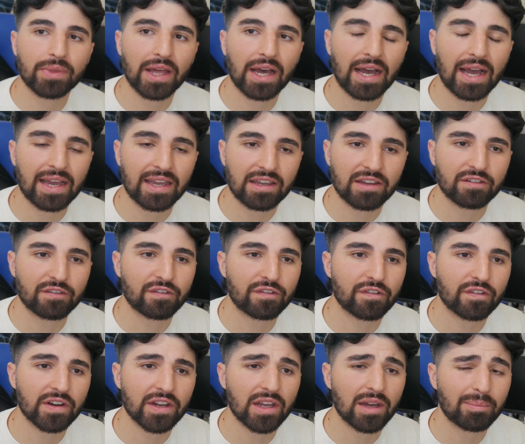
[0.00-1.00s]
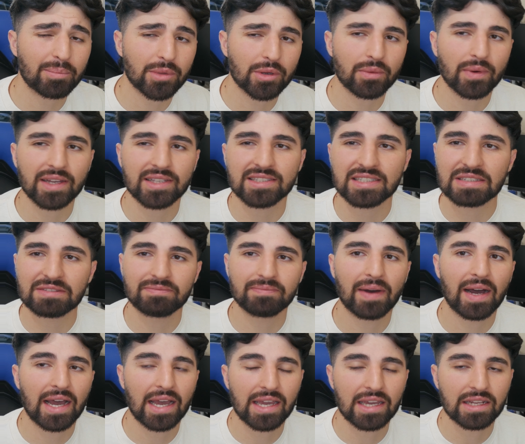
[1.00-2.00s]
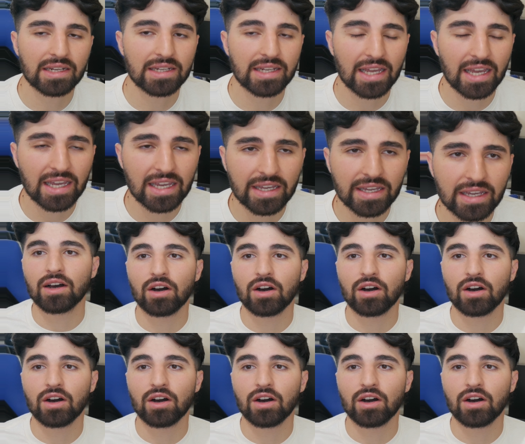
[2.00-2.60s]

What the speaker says: that I can free up the rest of my day.